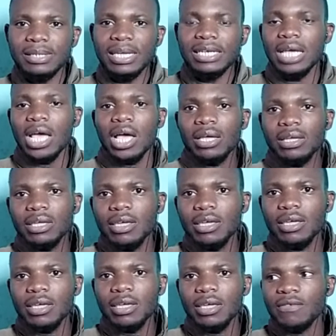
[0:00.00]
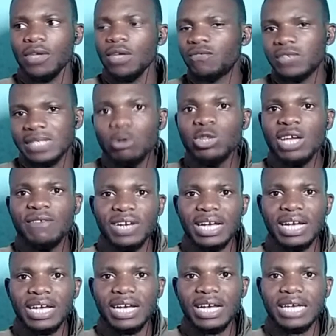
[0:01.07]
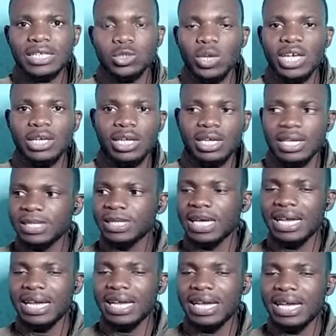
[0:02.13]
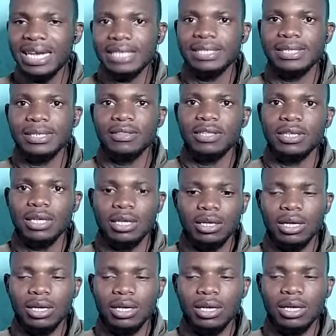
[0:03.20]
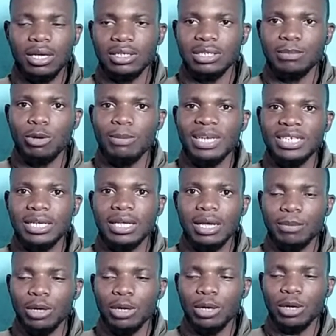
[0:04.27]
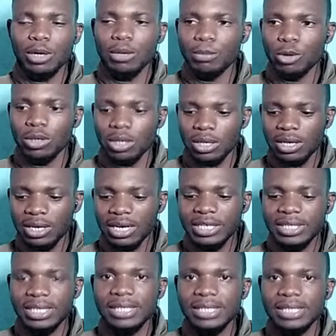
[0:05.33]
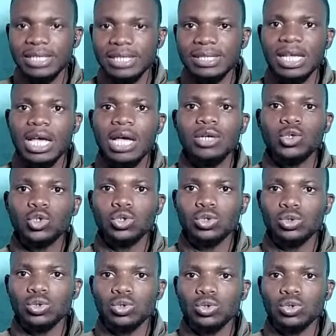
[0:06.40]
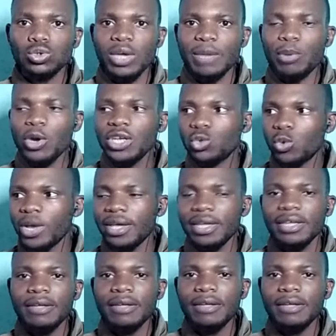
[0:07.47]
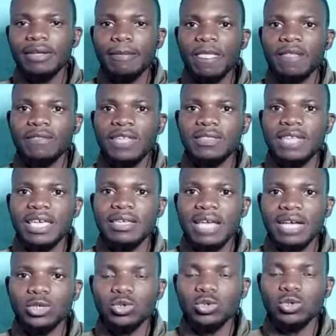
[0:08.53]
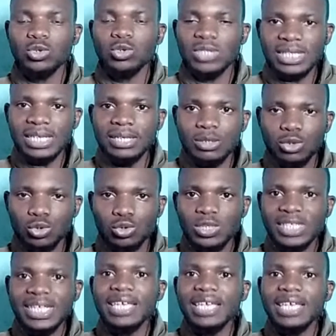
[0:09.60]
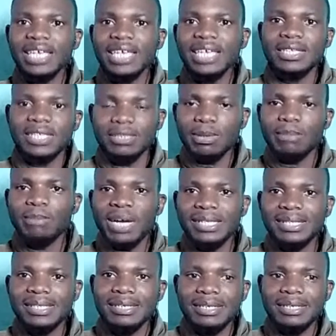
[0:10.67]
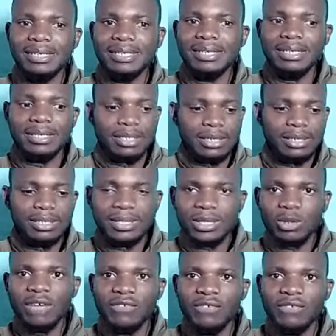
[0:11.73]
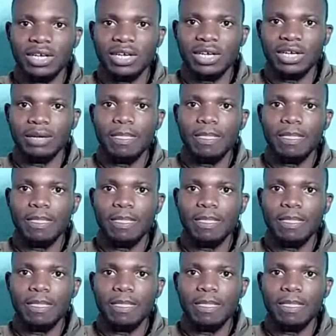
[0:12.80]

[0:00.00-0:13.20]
And if South Africa is to escalate the diplomatic relations to a point where they are to sack Zimbabweans in South Africa,